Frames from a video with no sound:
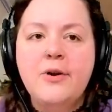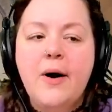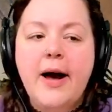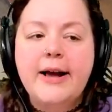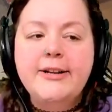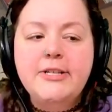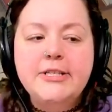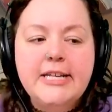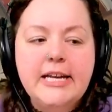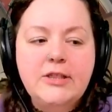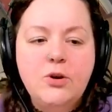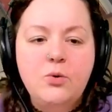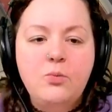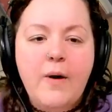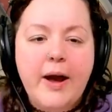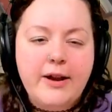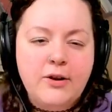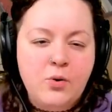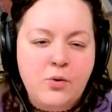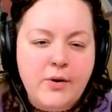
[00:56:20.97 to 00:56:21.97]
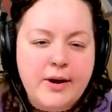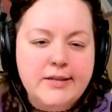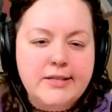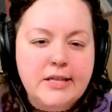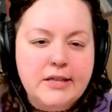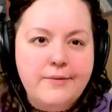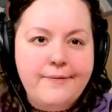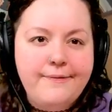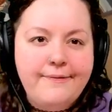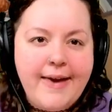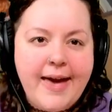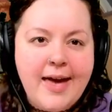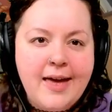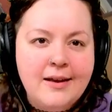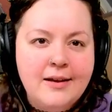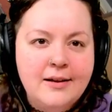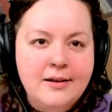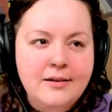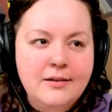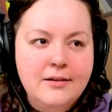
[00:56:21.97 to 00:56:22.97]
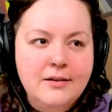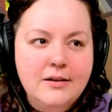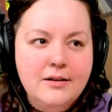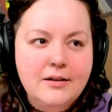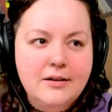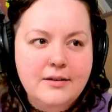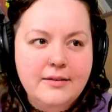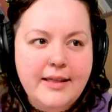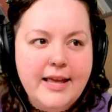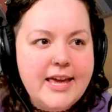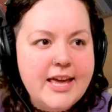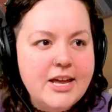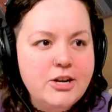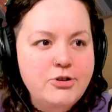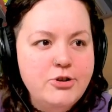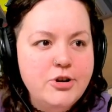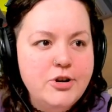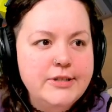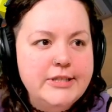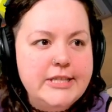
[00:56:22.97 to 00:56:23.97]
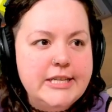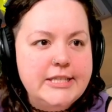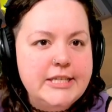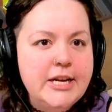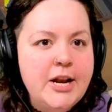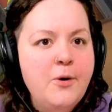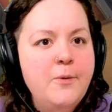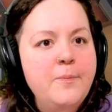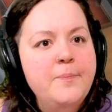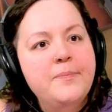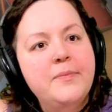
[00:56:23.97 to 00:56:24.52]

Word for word: I just like the white noise that the fan like introduces, you know?